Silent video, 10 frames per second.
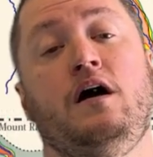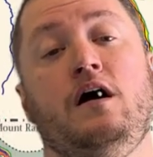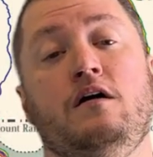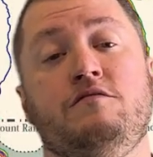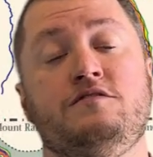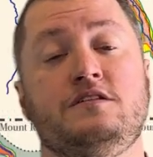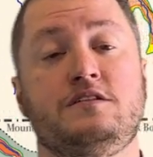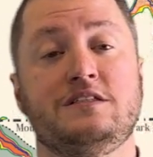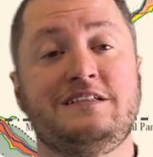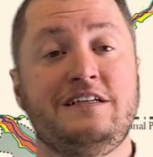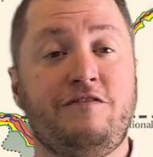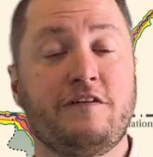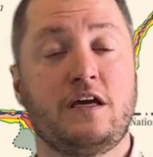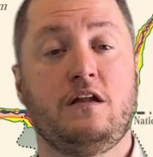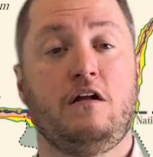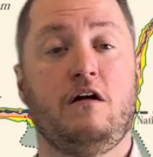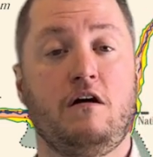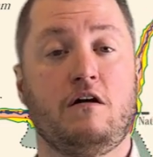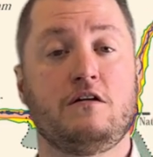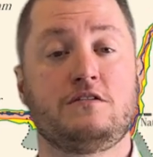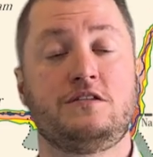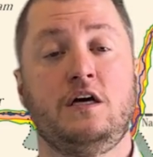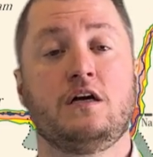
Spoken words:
of significant lahars